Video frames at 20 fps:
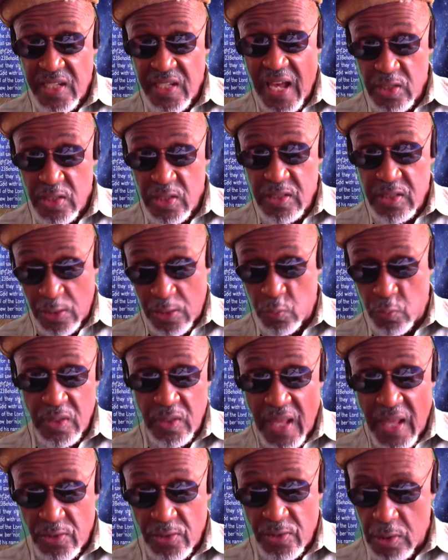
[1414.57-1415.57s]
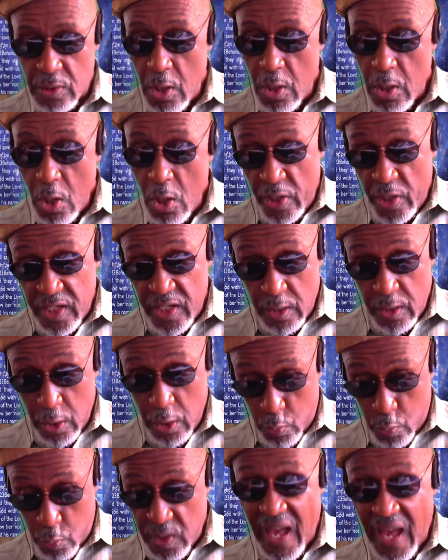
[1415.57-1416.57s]
That's 3,000. Or you eat
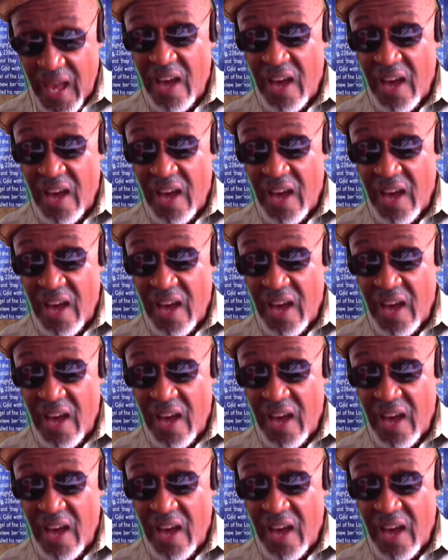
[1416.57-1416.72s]
3,000 in